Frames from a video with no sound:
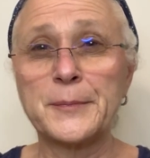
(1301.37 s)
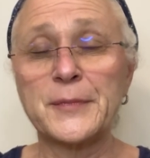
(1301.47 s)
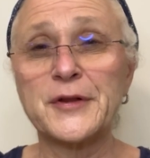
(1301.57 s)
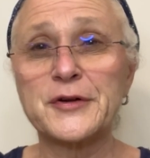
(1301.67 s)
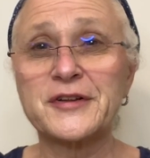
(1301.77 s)

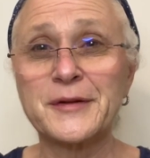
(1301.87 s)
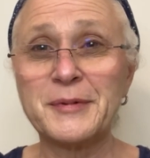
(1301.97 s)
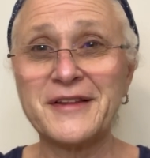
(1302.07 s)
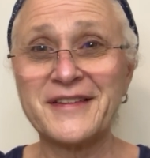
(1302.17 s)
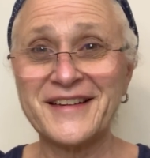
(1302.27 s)
little
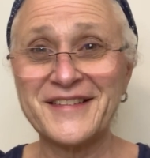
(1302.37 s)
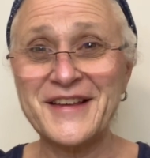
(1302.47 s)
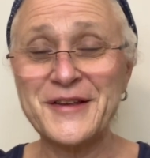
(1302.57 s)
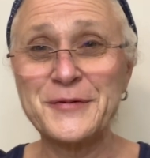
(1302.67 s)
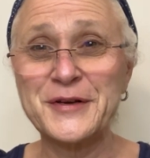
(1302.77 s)
clippy thing that
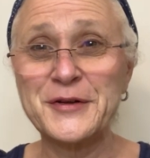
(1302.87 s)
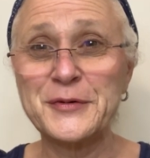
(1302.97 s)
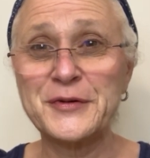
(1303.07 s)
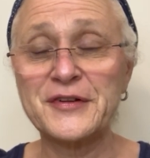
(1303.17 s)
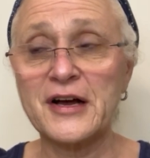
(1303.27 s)
you would
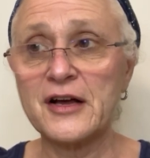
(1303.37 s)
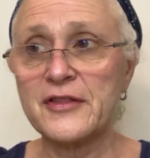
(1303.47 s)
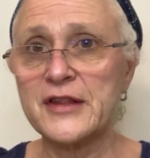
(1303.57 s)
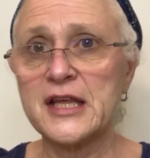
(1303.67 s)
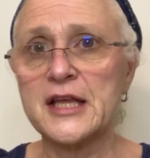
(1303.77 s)
use on
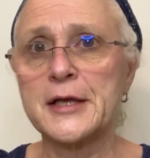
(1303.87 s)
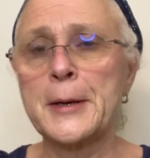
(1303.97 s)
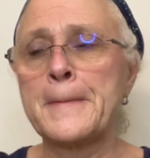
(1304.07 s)
the,